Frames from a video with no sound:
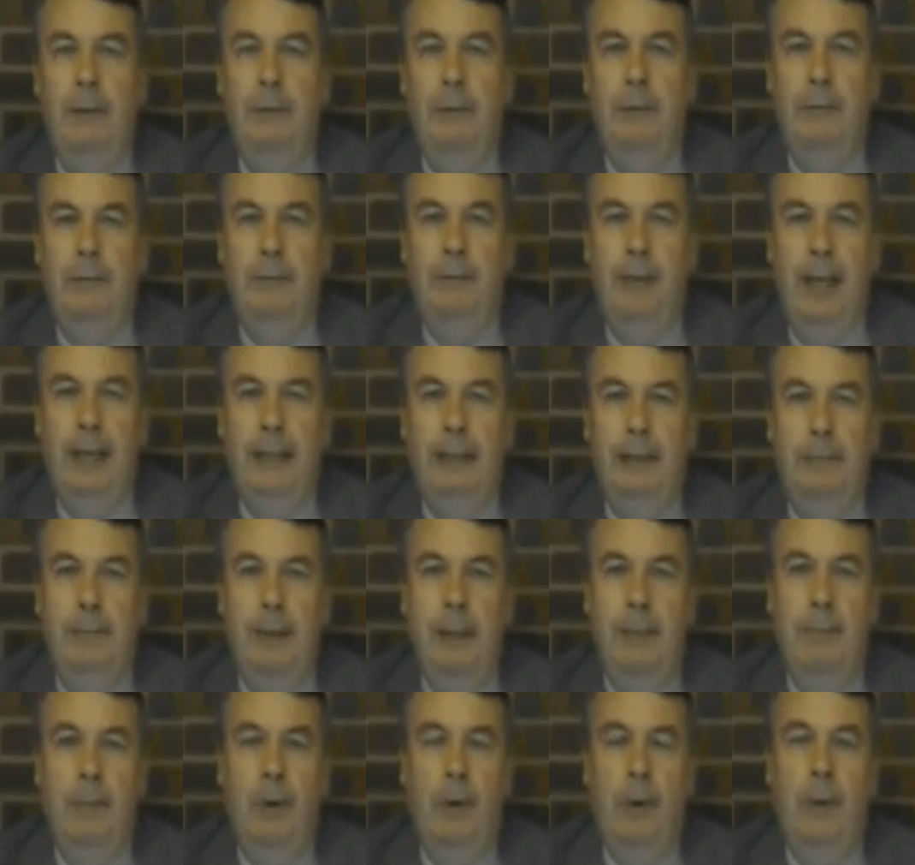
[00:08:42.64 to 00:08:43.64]
and reflect a
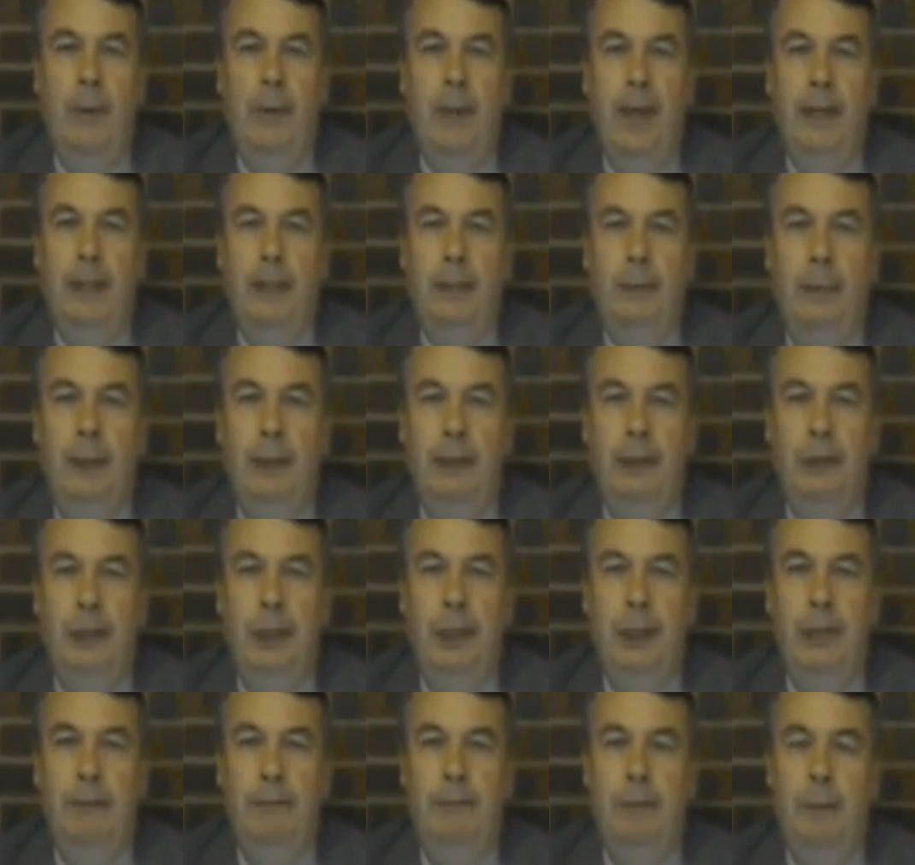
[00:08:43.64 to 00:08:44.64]
bit more on that
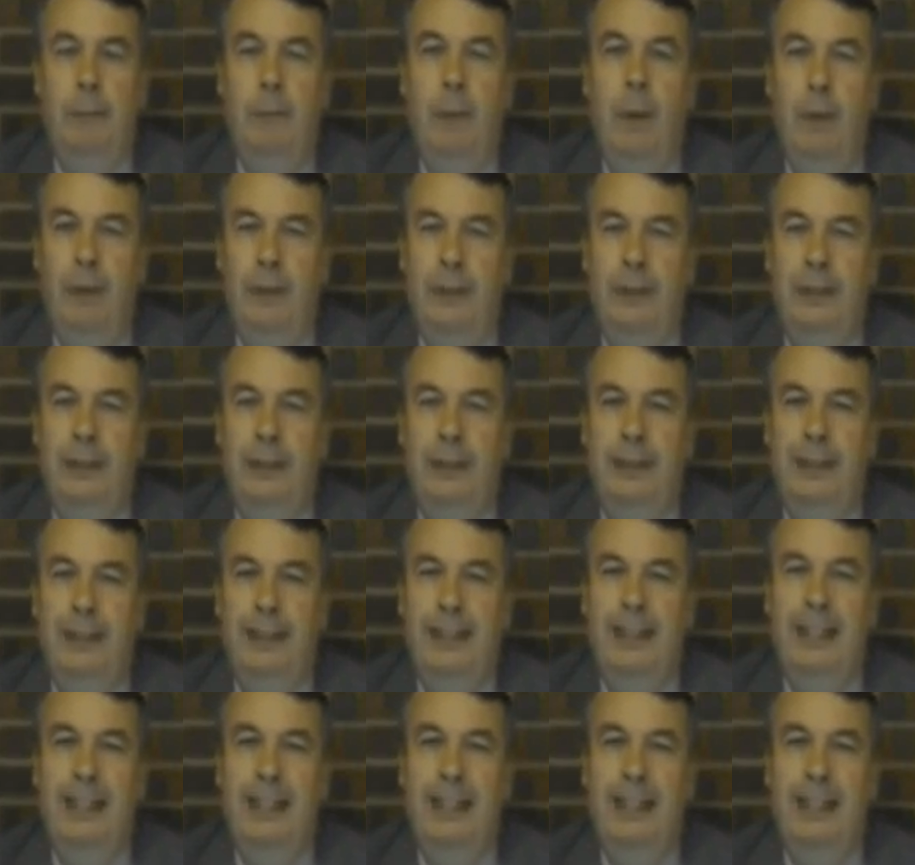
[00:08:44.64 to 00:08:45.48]
question if you want.